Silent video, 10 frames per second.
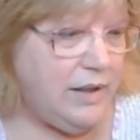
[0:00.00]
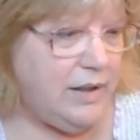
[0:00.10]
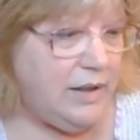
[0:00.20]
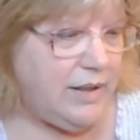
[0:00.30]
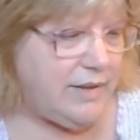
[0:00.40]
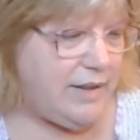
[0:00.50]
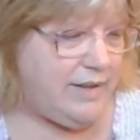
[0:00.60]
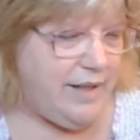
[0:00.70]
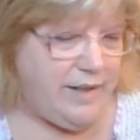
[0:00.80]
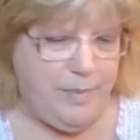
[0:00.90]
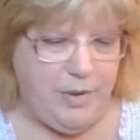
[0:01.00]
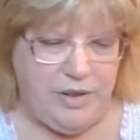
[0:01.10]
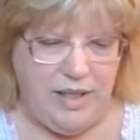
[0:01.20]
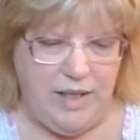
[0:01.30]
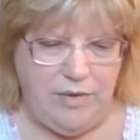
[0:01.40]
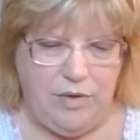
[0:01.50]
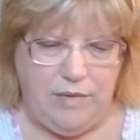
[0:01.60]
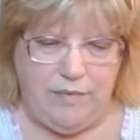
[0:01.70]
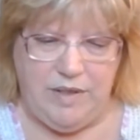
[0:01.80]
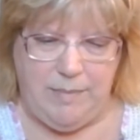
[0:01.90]
Unless I decide to put it together and do
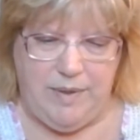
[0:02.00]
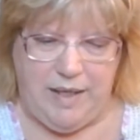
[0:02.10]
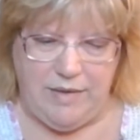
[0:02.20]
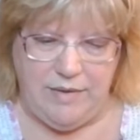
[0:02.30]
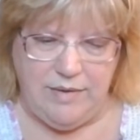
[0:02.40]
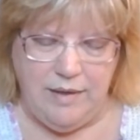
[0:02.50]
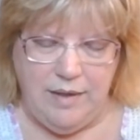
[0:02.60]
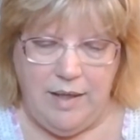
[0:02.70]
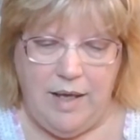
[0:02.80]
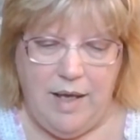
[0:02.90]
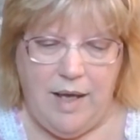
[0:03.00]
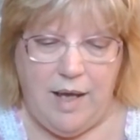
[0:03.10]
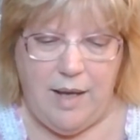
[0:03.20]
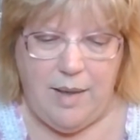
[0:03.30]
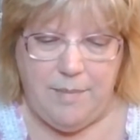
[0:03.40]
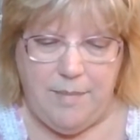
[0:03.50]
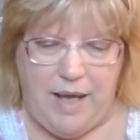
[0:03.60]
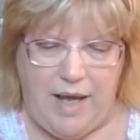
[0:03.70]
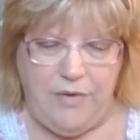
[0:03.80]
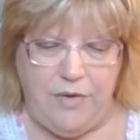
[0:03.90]
it for something else.
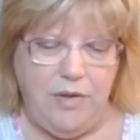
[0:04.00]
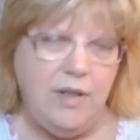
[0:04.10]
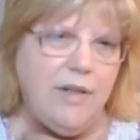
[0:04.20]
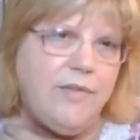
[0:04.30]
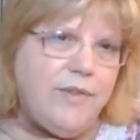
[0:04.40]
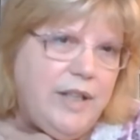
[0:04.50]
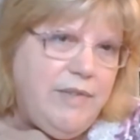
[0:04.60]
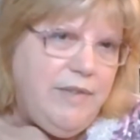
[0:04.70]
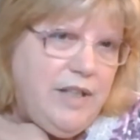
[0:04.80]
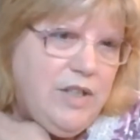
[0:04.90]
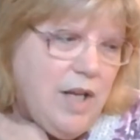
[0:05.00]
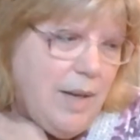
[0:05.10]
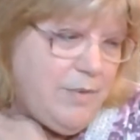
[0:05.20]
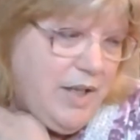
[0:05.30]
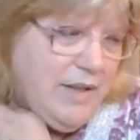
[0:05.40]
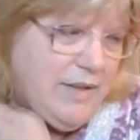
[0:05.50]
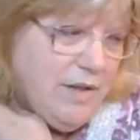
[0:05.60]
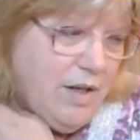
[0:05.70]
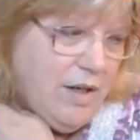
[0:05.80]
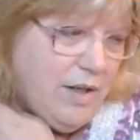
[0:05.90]
My other fully finished objects
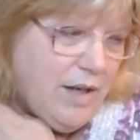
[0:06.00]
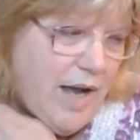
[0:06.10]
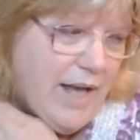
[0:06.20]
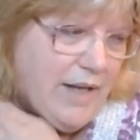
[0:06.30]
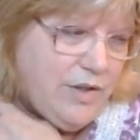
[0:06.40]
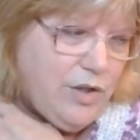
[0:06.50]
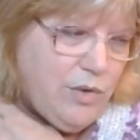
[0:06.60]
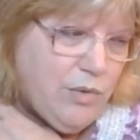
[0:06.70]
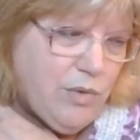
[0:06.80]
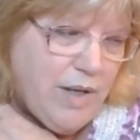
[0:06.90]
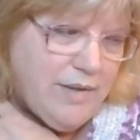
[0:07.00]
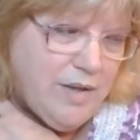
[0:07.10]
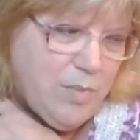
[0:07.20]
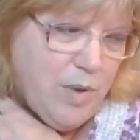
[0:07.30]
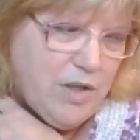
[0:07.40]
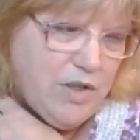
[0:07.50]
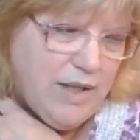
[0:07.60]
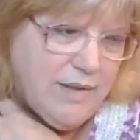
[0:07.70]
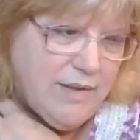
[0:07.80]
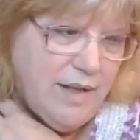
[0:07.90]
are, I had 2 cross-stitch
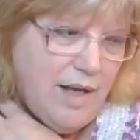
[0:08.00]
projects.